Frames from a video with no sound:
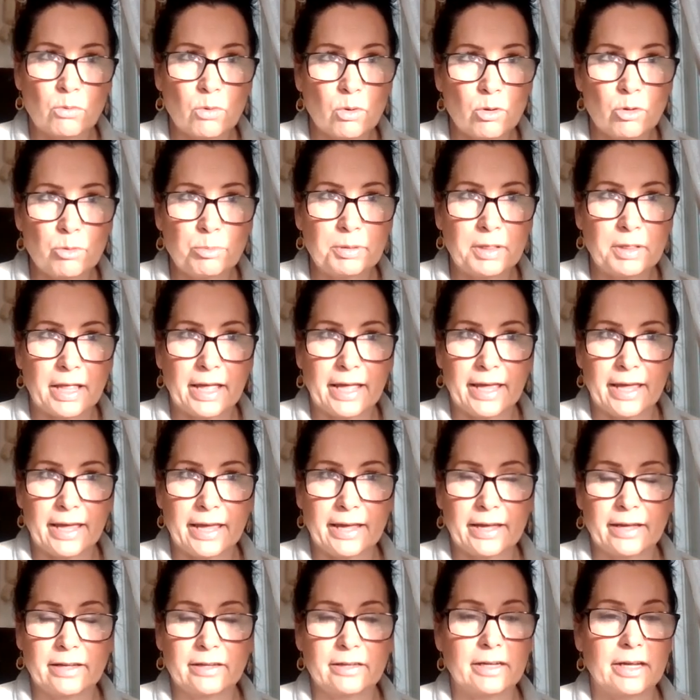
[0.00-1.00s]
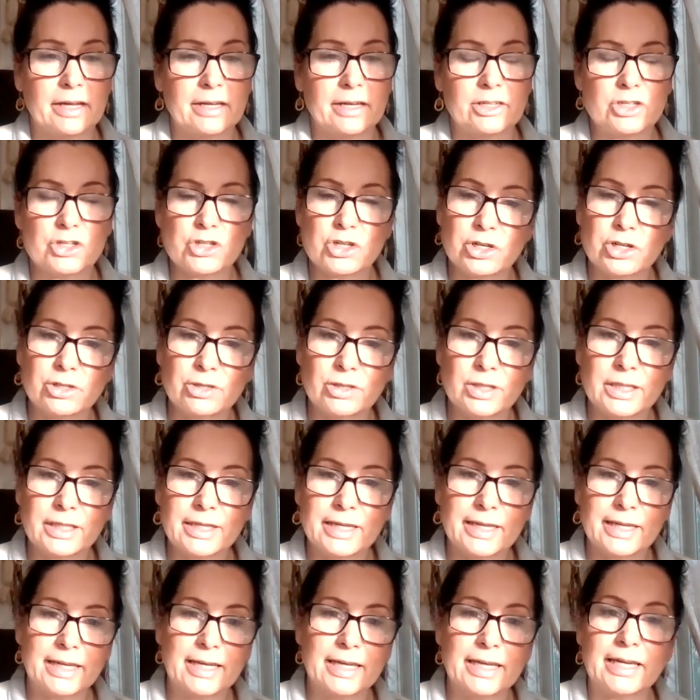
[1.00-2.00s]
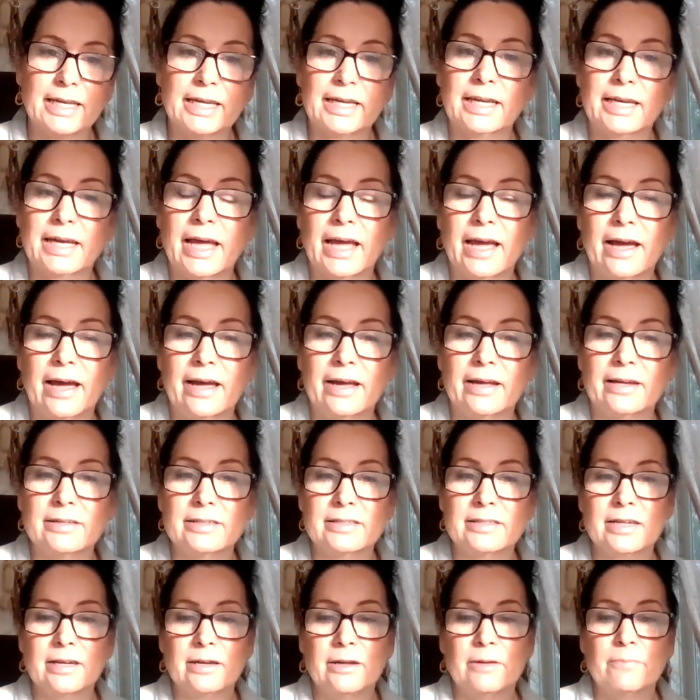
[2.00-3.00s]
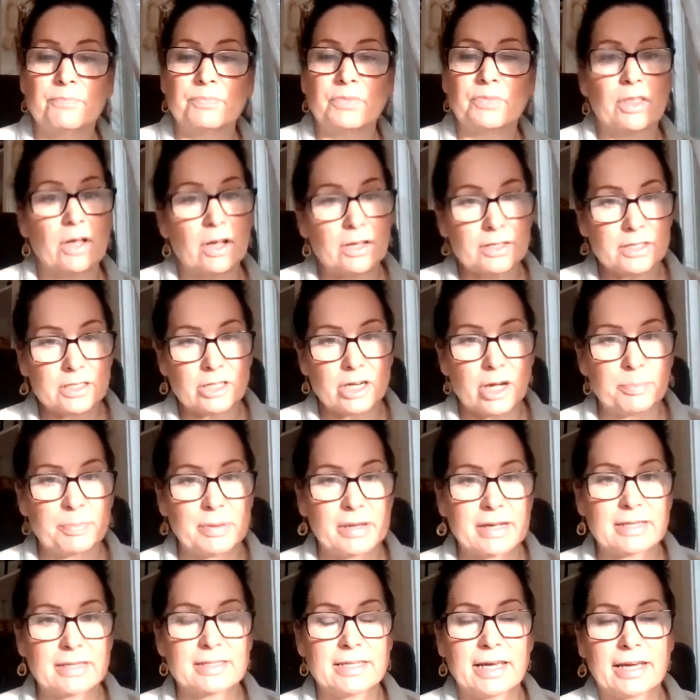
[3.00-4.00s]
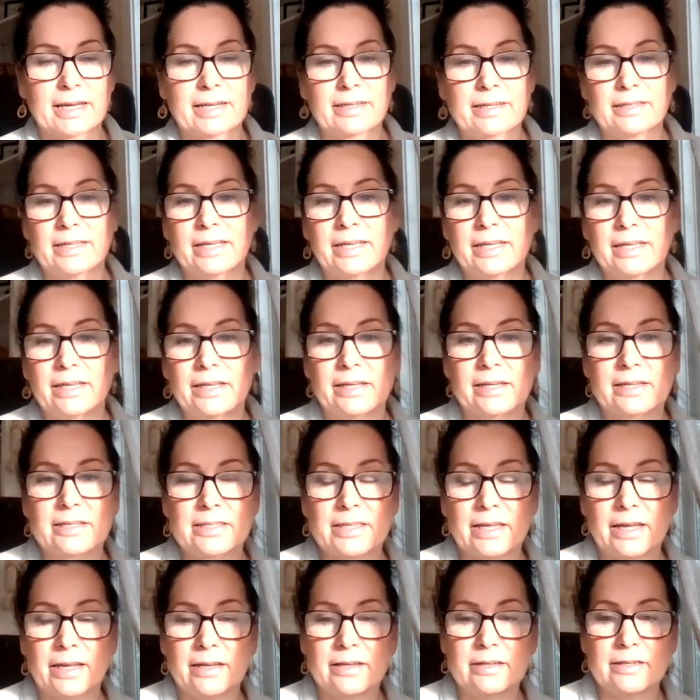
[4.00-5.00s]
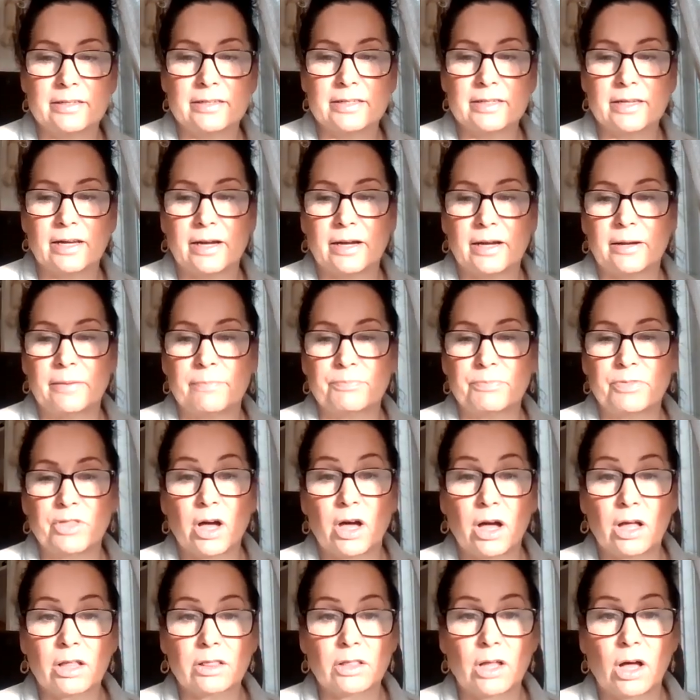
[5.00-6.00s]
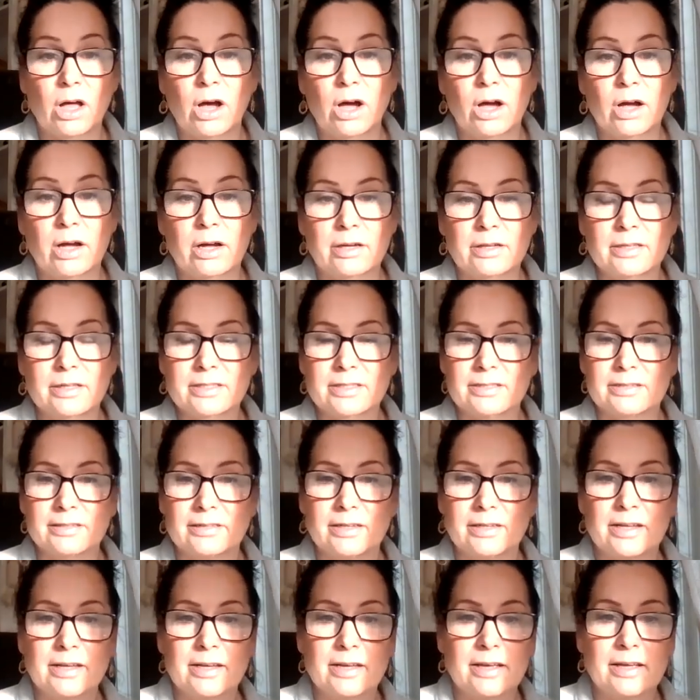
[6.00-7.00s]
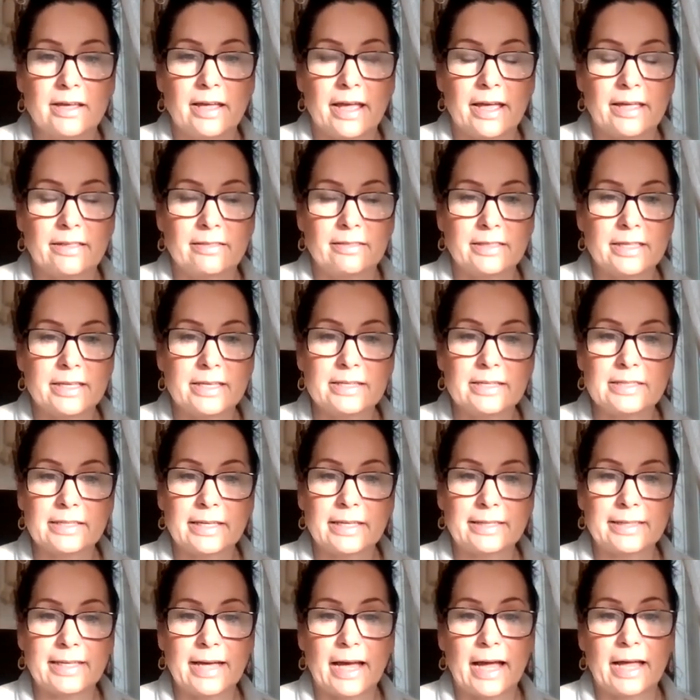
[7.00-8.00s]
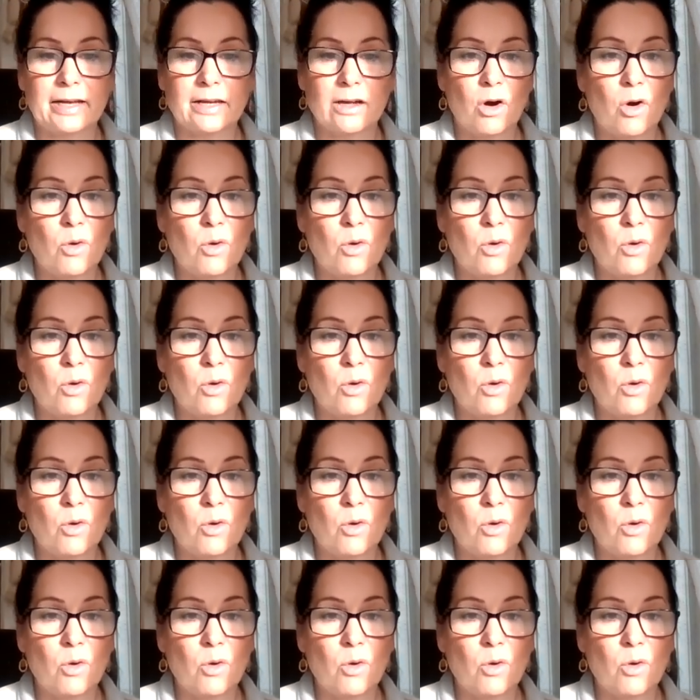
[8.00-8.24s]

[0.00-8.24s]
role play and journaling and thought stopping techniques and thought logs and things like that.